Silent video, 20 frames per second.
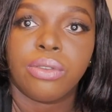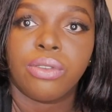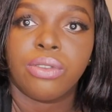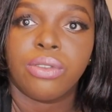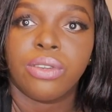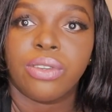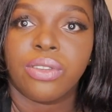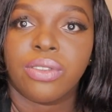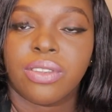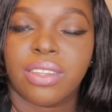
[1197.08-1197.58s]
was
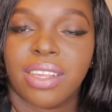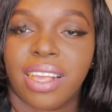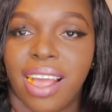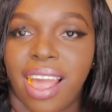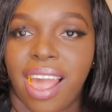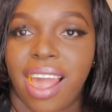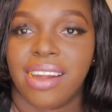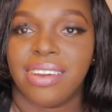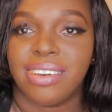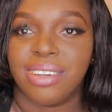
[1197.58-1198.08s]
so
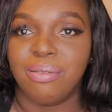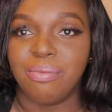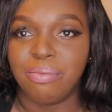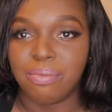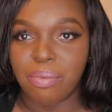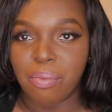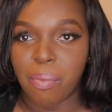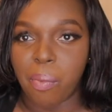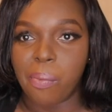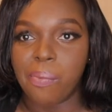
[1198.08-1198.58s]
scared.
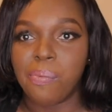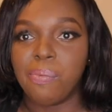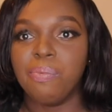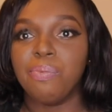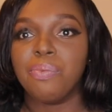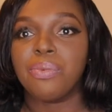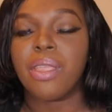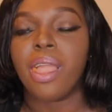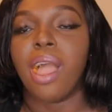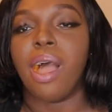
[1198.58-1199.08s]

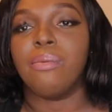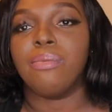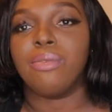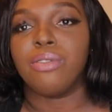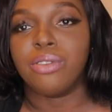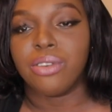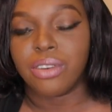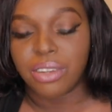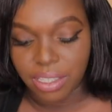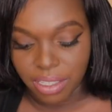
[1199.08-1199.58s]
I'm
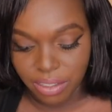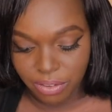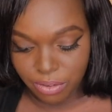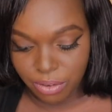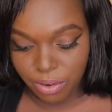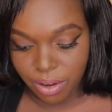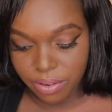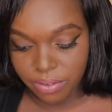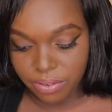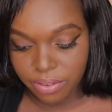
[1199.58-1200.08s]
sorry
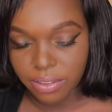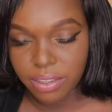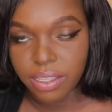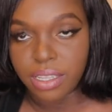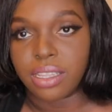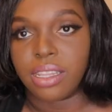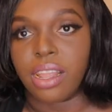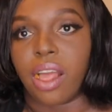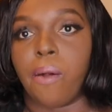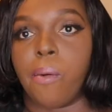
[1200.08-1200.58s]
if you have
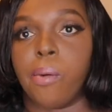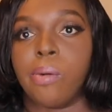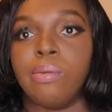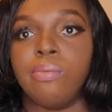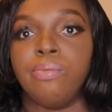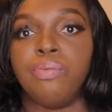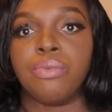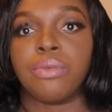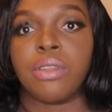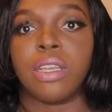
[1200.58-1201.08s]
seen that.
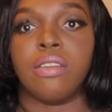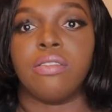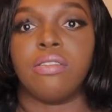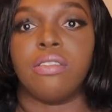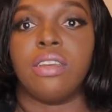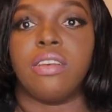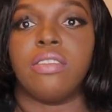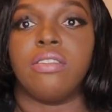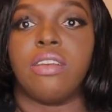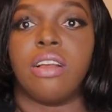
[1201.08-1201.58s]
It's
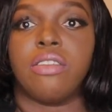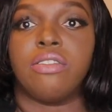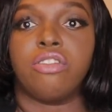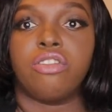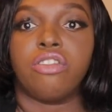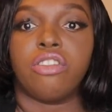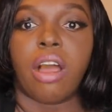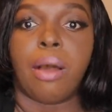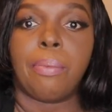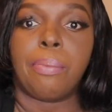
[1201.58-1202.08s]
just a
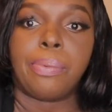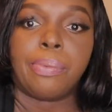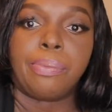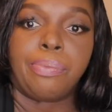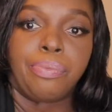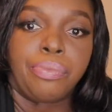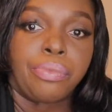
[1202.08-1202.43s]
strap,